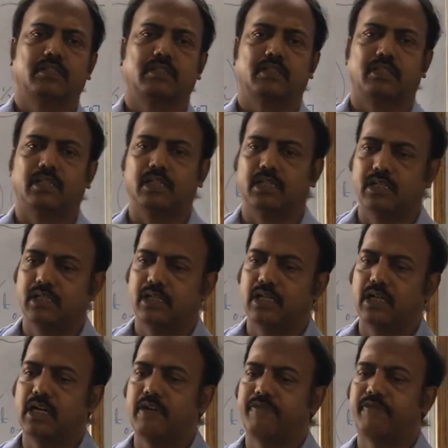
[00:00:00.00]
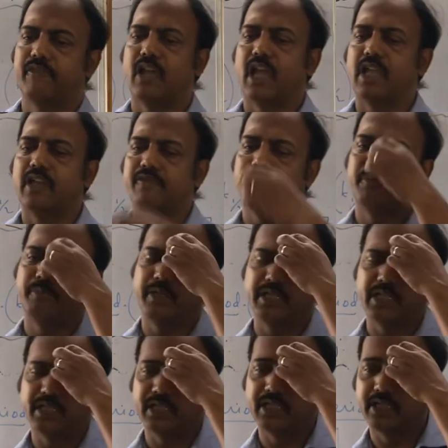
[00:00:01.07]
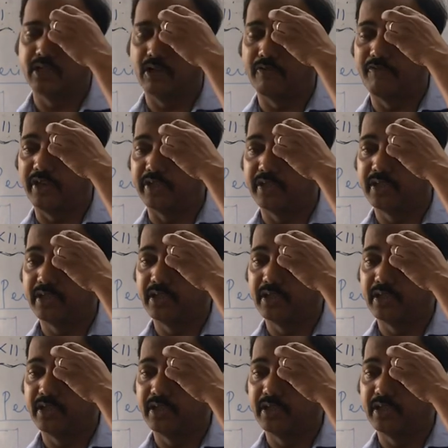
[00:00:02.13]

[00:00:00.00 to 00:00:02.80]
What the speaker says: the half-life period of it,